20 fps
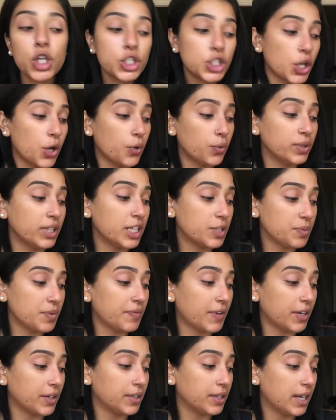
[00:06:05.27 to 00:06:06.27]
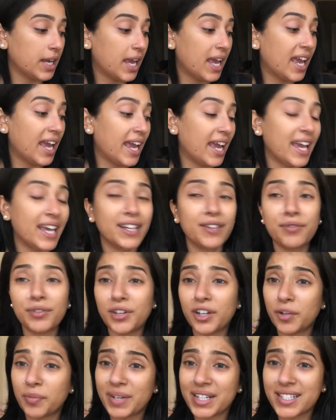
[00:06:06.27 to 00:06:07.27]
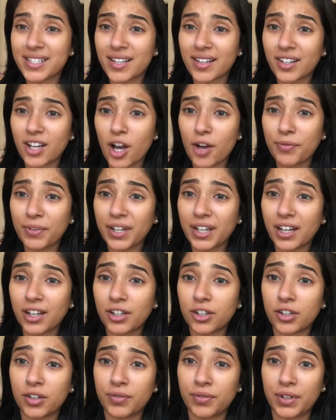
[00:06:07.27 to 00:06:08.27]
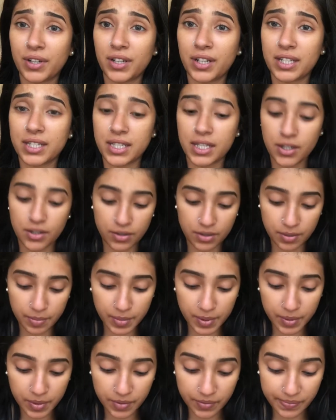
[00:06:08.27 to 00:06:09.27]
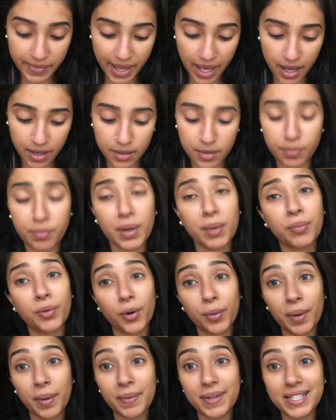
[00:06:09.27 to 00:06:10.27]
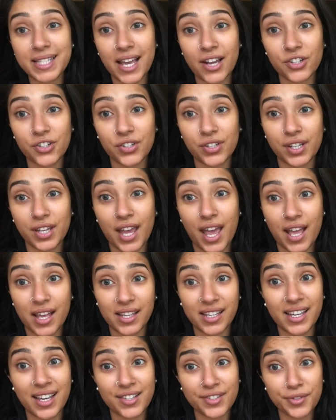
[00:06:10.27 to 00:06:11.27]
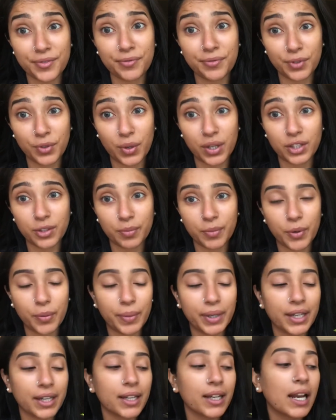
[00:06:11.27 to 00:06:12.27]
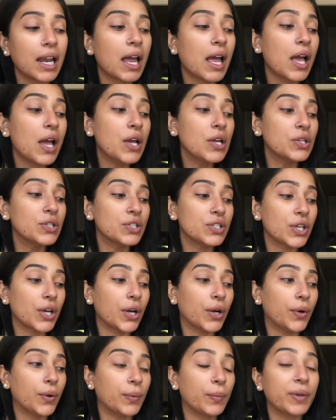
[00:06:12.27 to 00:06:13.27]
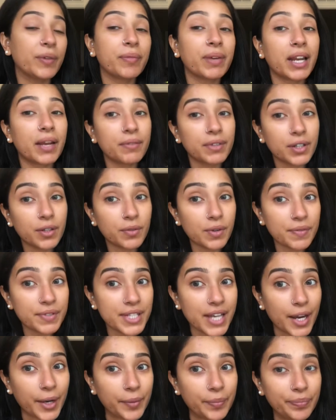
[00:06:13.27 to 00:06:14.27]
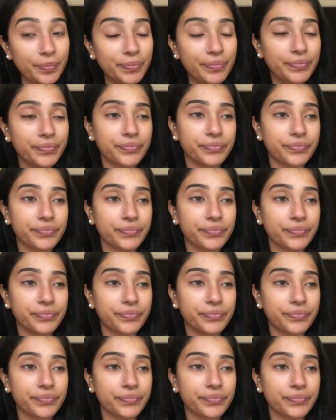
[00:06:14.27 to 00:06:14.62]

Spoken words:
So let's move on. And if you hear my son coughing, I don't know if you can hear them in the back. My poor baby's actually, he has the flu at the moment. So we've been having a rough time.